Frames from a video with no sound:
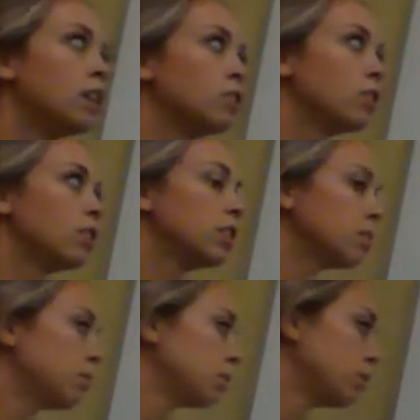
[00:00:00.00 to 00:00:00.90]
So the
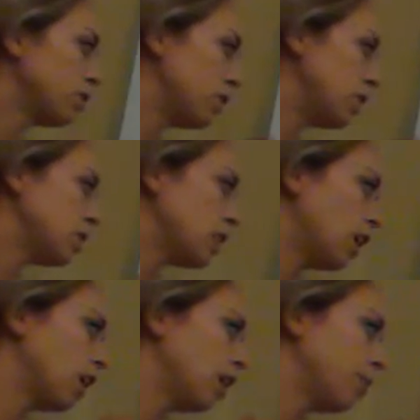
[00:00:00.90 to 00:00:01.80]
symptoms for these
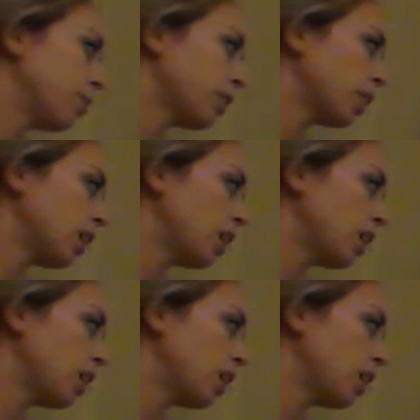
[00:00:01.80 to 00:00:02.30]
are